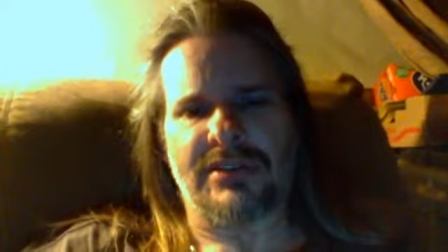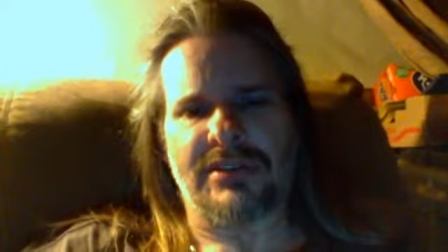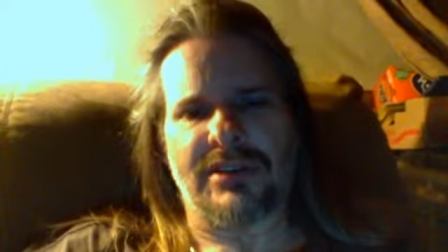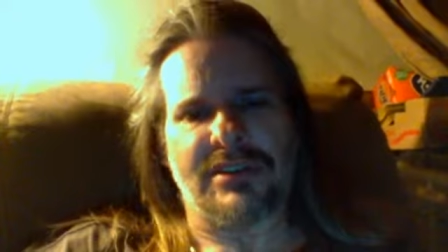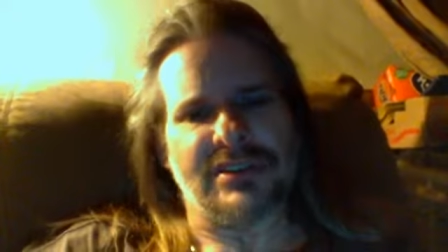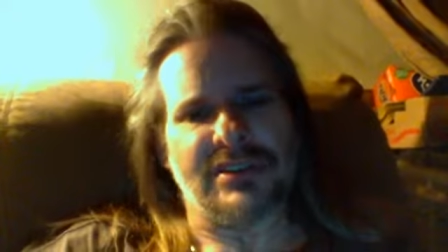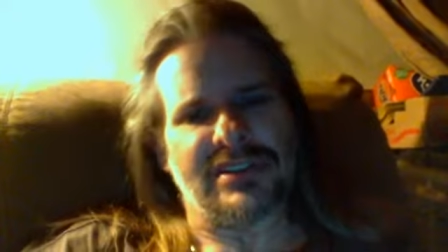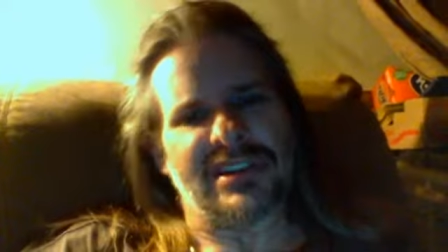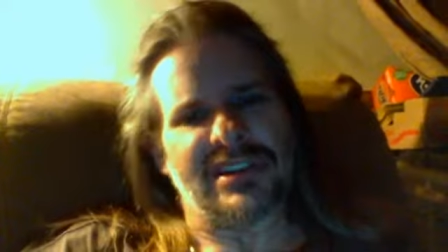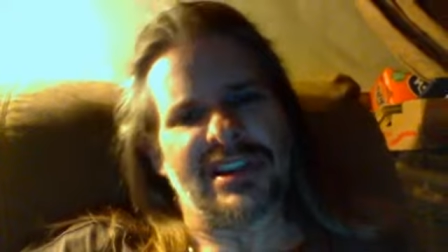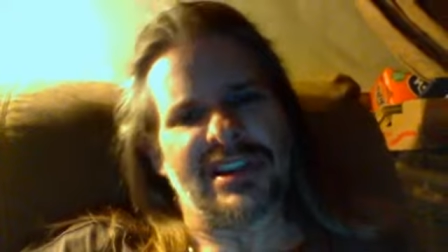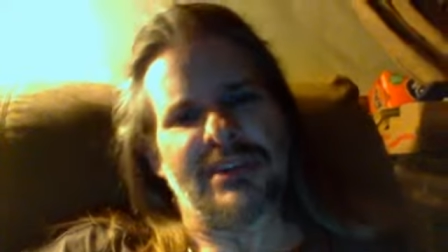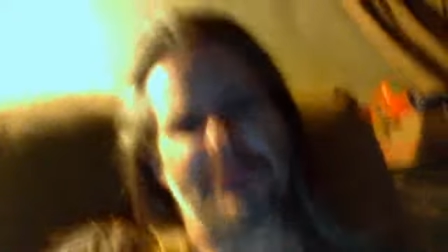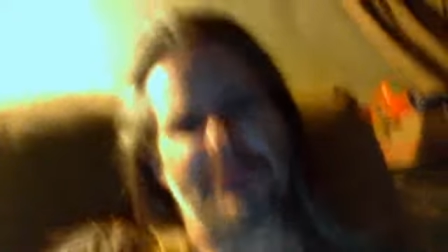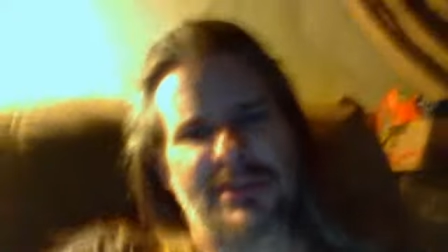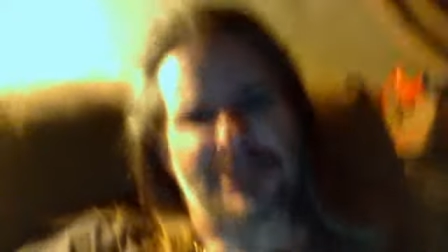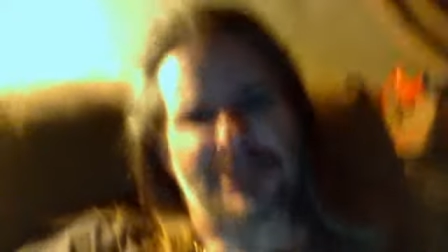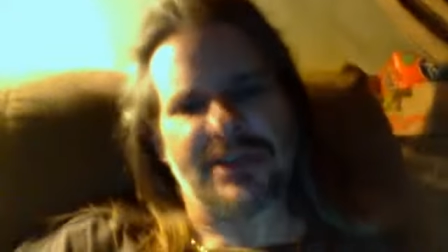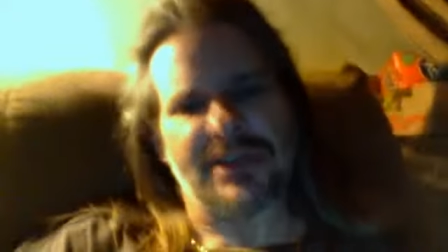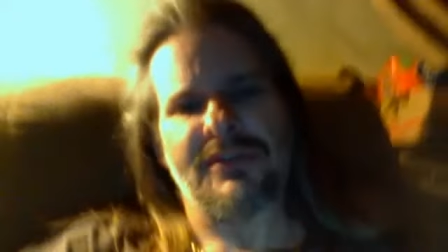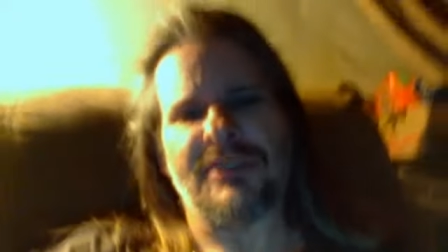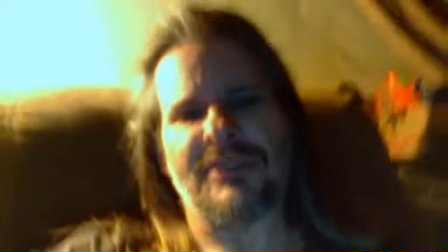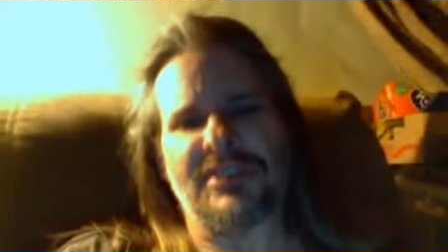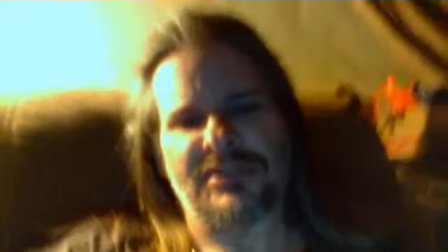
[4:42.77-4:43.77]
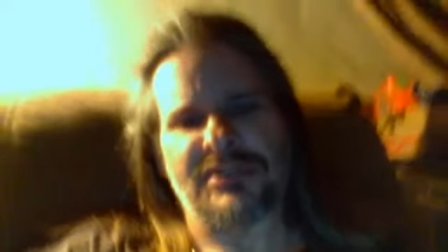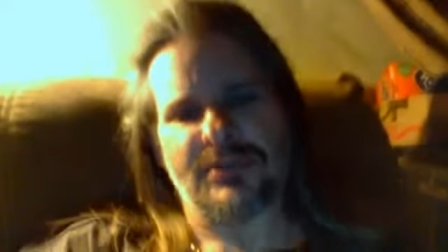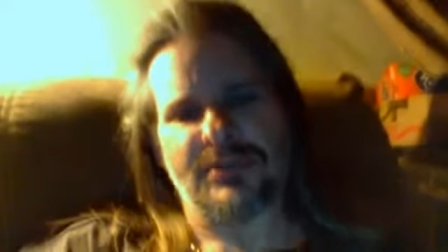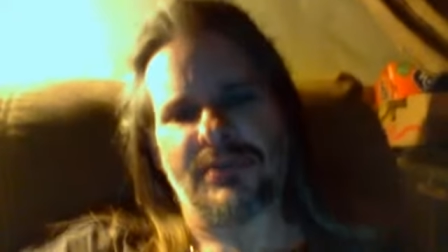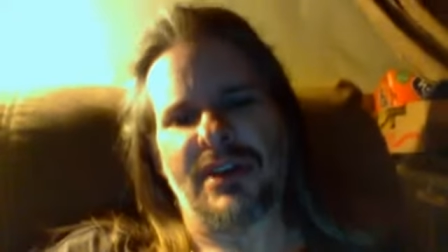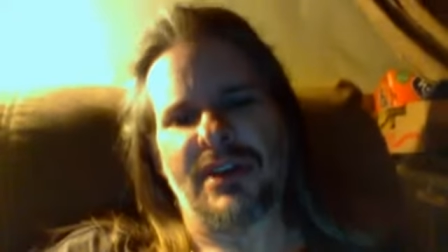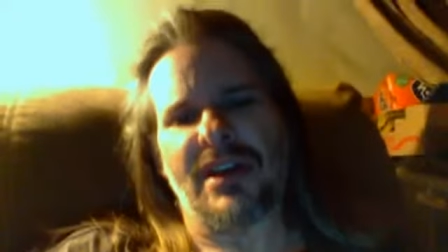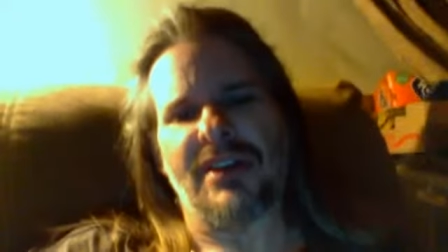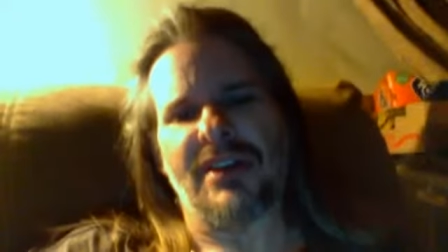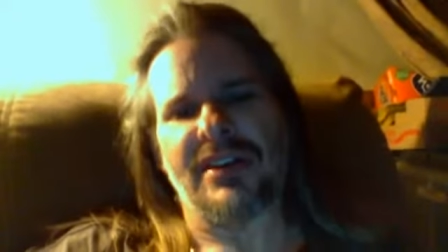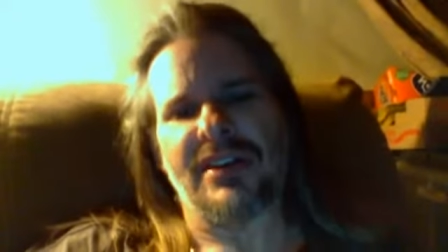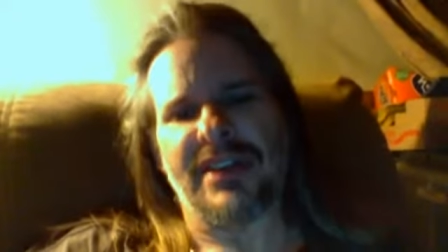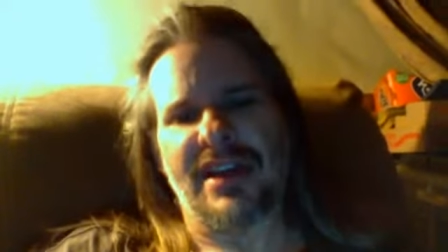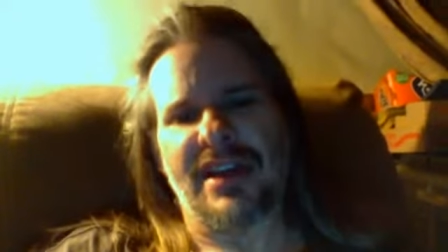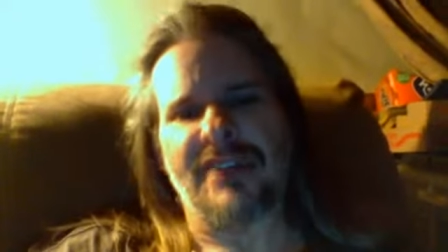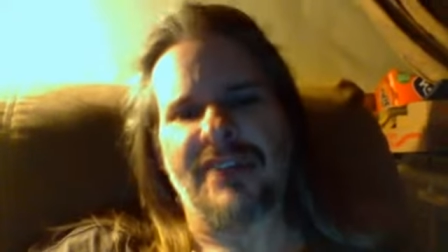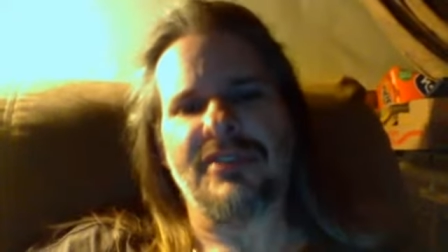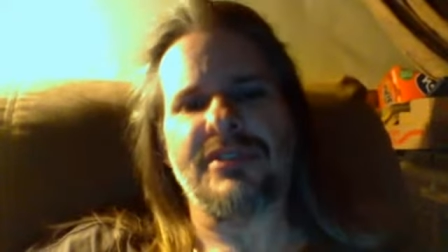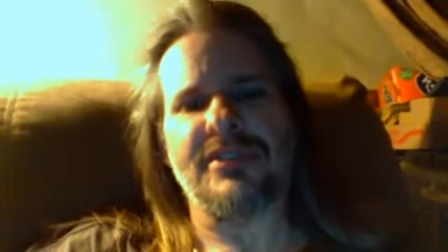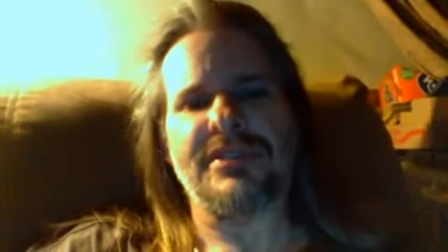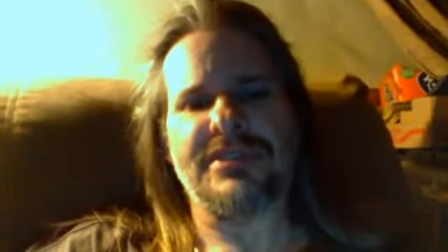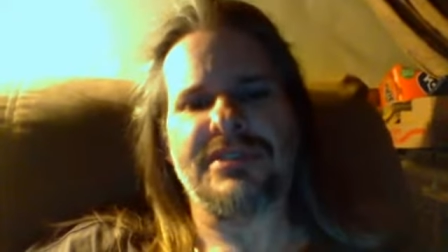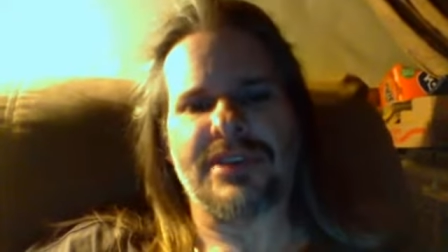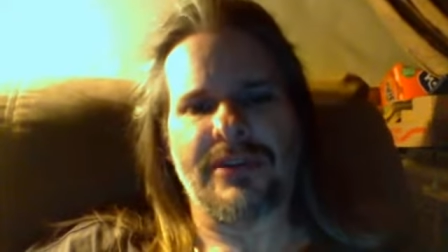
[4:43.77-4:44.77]
There's a little bit of difference. Well, yeah,
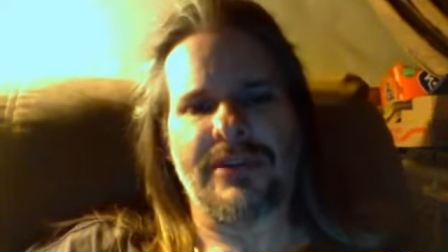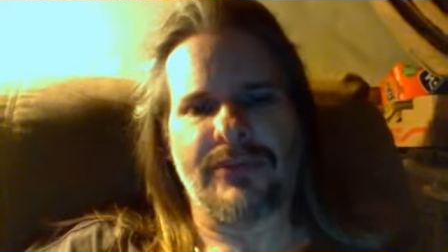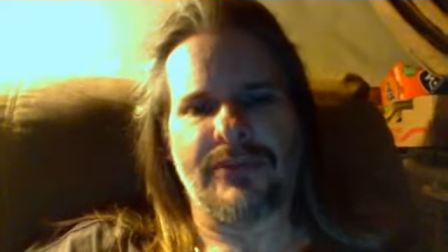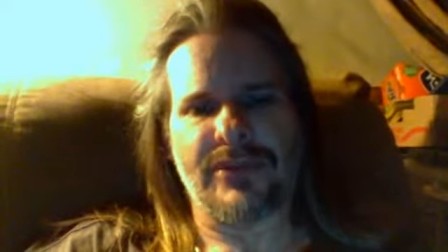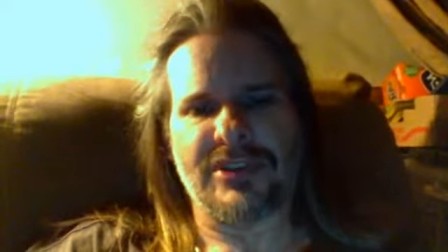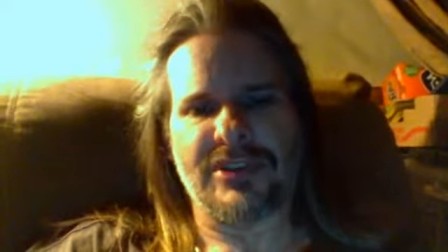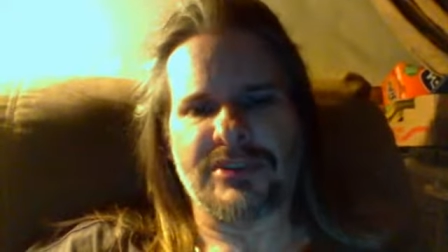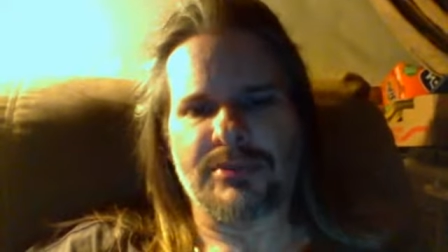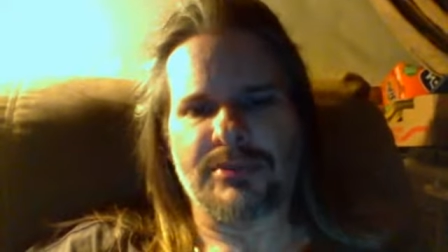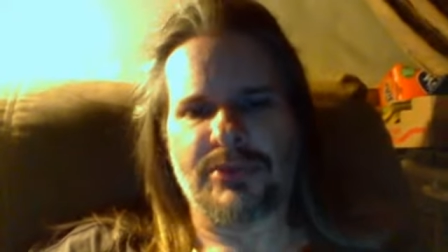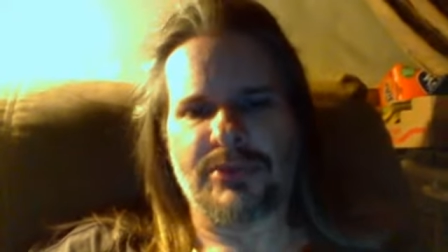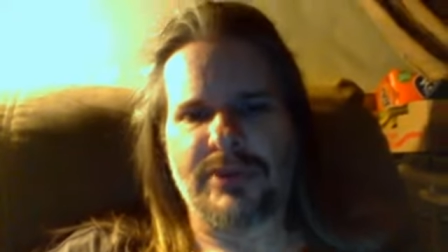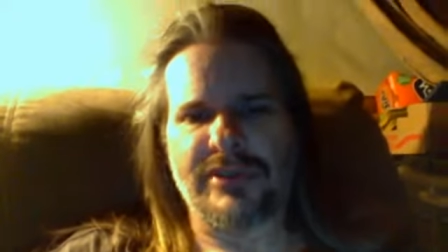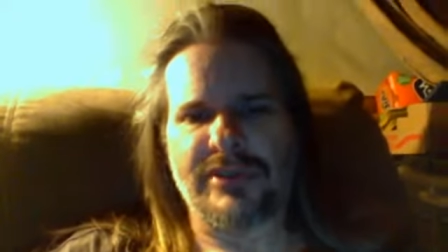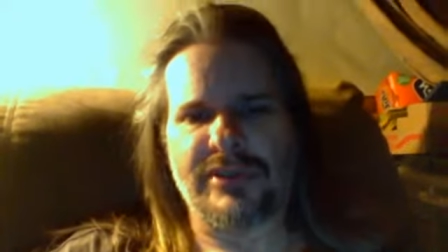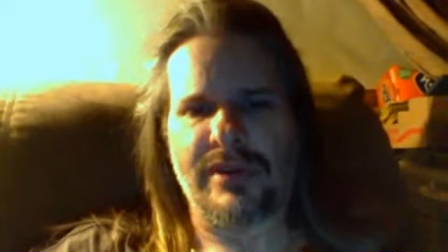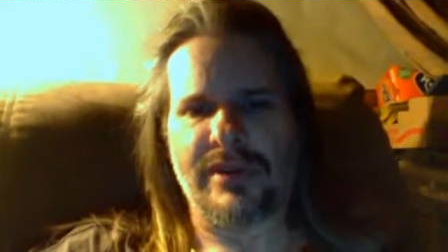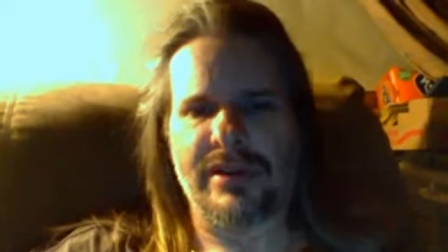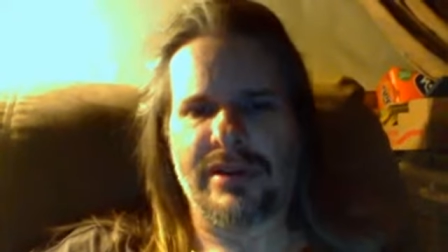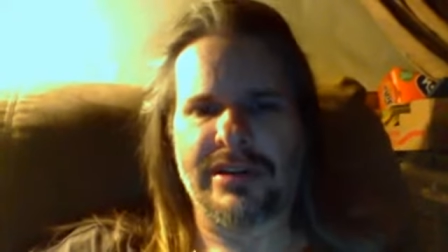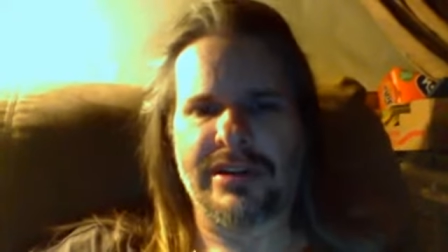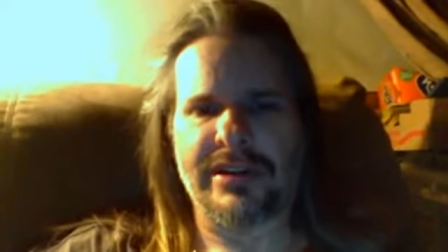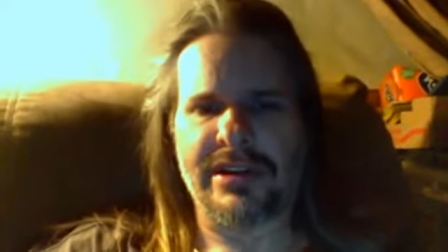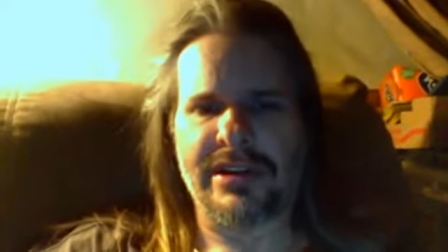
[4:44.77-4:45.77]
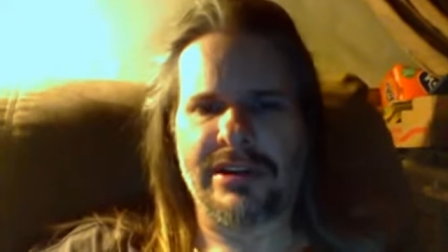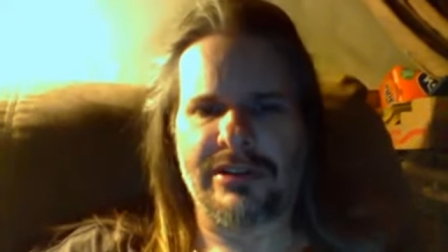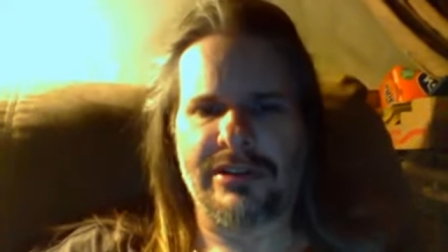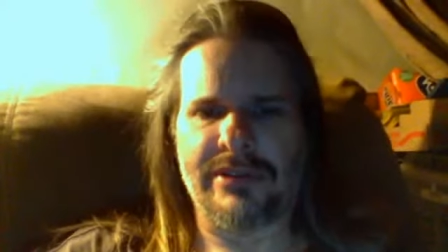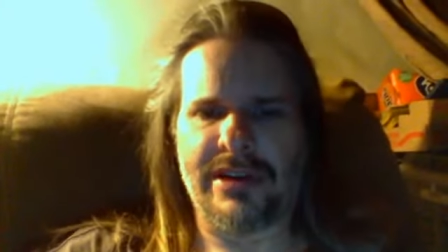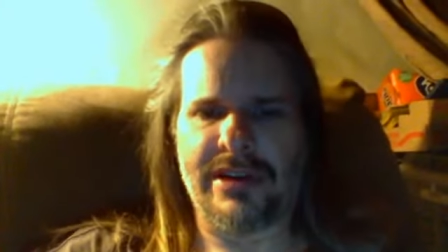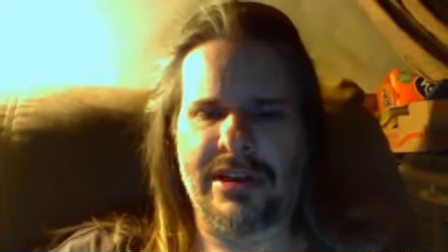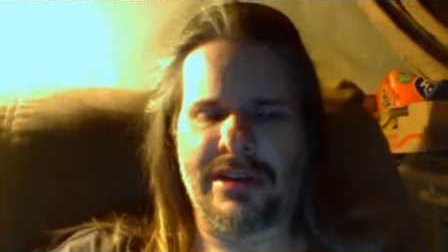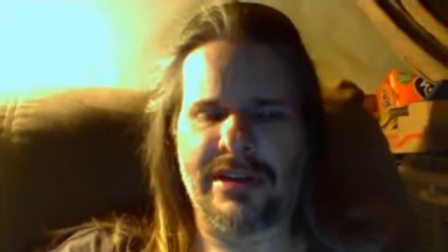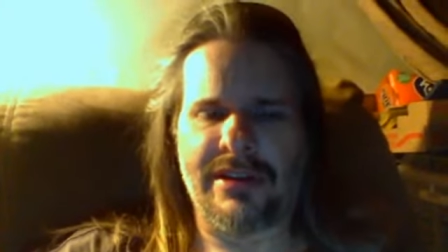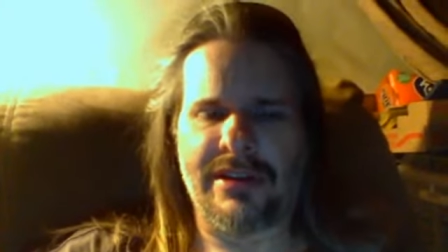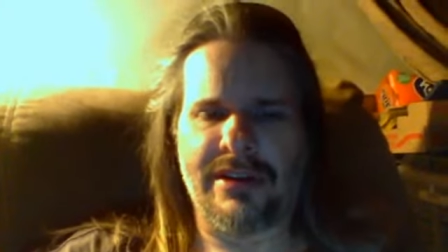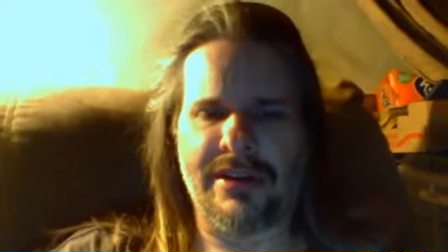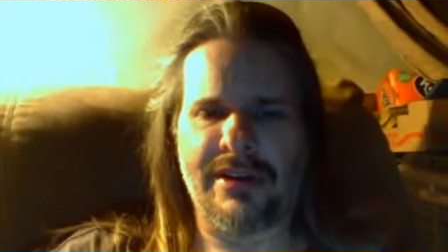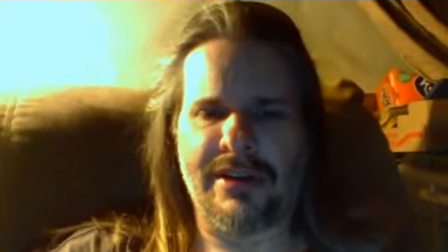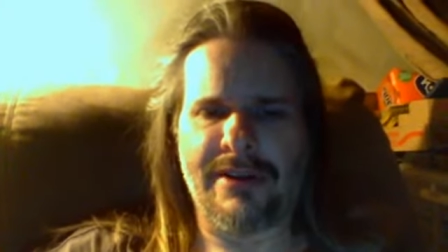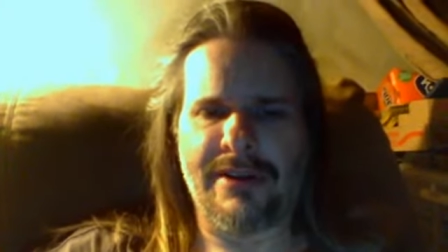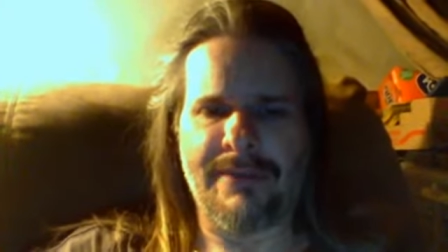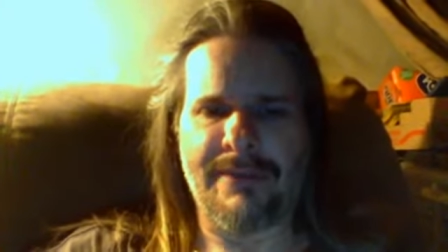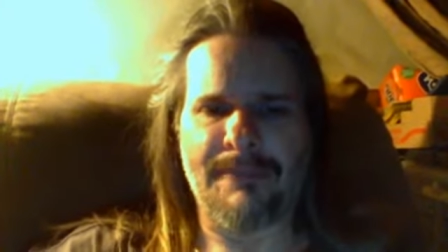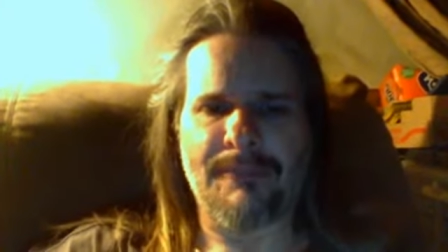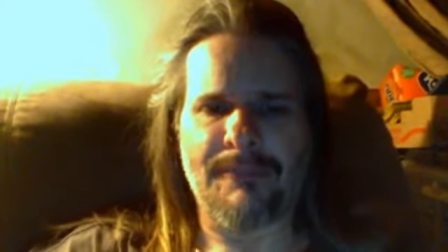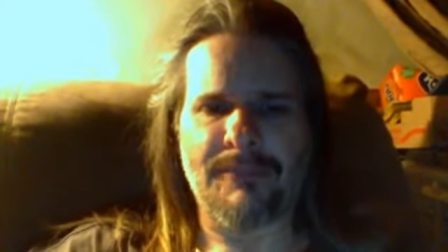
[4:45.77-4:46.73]
there is difference between a drug dealer and a